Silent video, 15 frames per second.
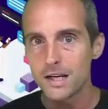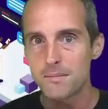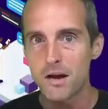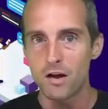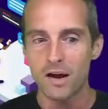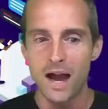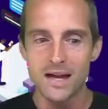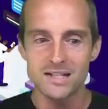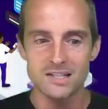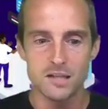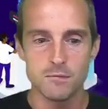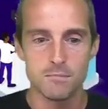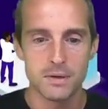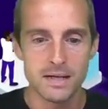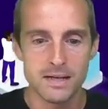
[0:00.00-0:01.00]
about
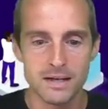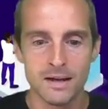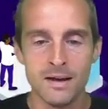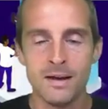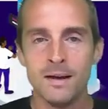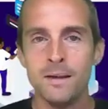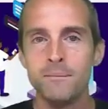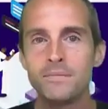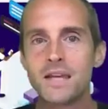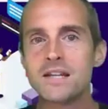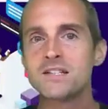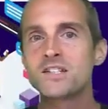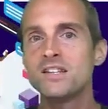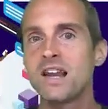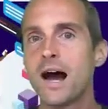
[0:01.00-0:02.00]
ICP
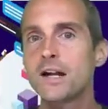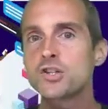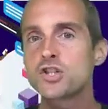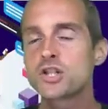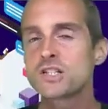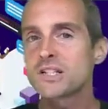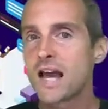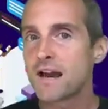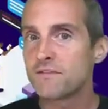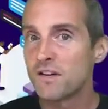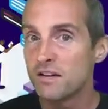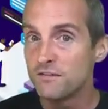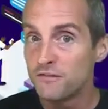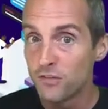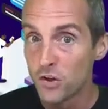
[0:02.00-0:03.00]
is not just
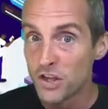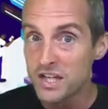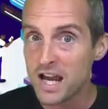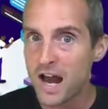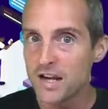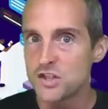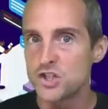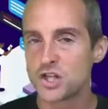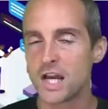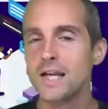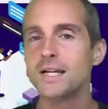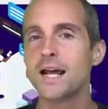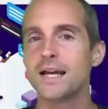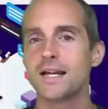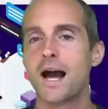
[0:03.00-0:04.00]
having fully
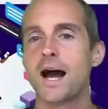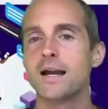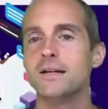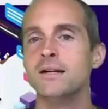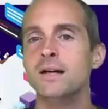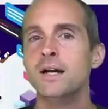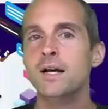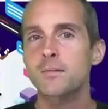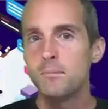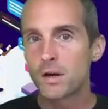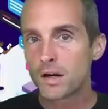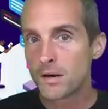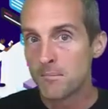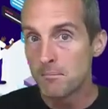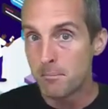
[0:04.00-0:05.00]
on-chain AI, but
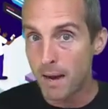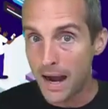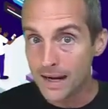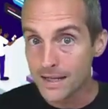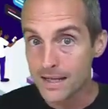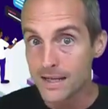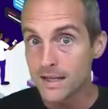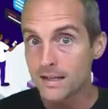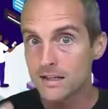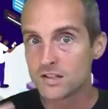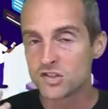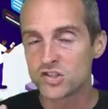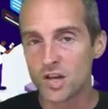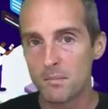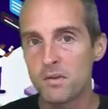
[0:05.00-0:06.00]
combining
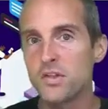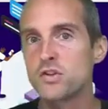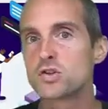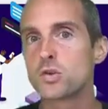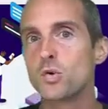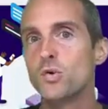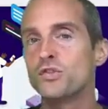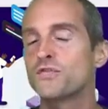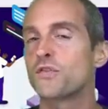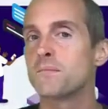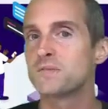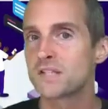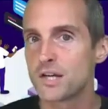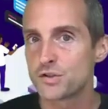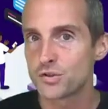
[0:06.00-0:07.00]
some of the tools from
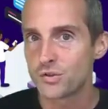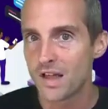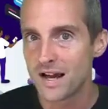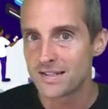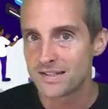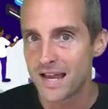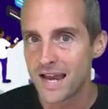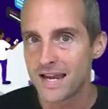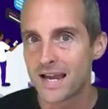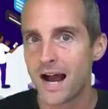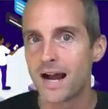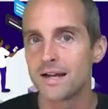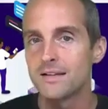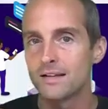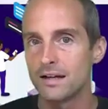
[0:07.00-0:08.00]
centralized
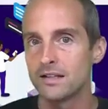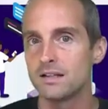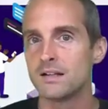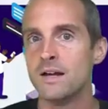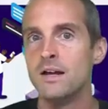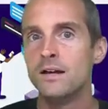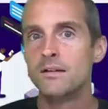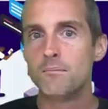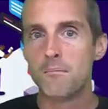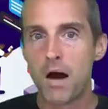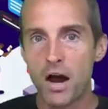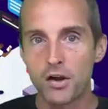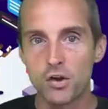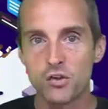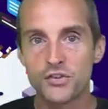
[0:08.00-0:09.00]
AI, like
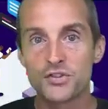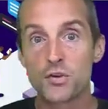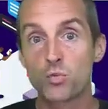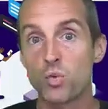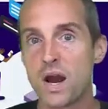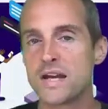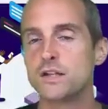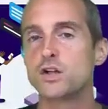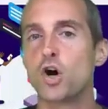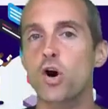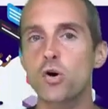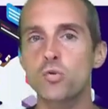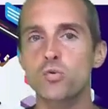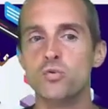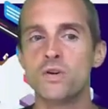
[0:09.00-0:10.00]
models to write
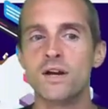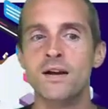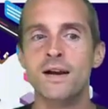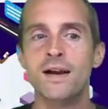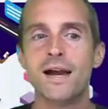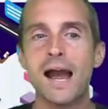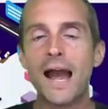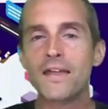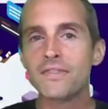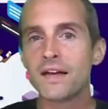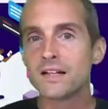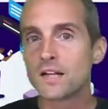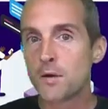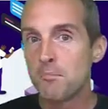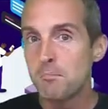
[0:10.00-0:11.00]
code, and
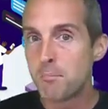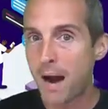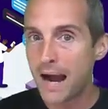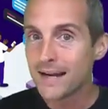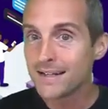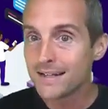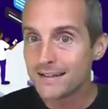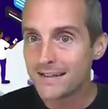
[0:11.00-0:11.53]
then combining